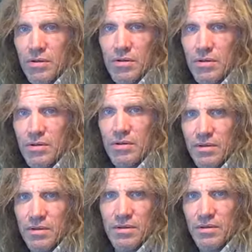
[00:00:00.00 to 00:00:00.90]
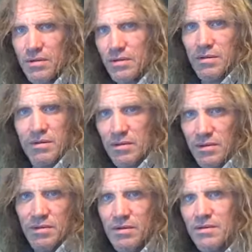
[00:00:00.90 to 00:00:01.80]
Nothing is said.